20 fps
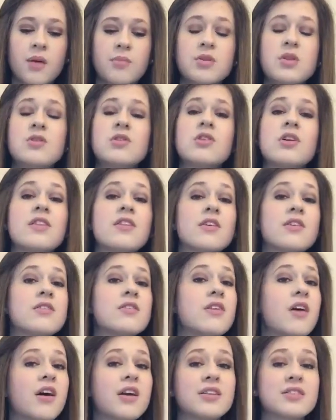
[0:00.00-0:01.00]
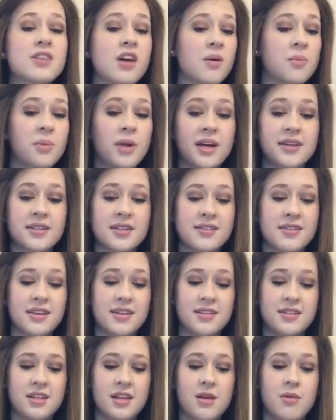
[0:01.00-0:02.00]
Usually they're not as complex as
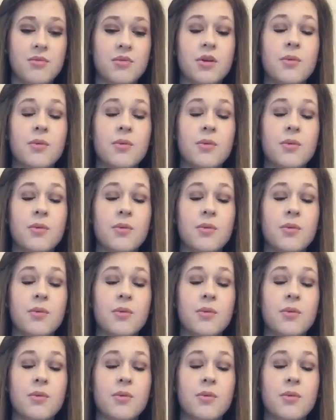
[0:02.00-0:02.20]
they seem.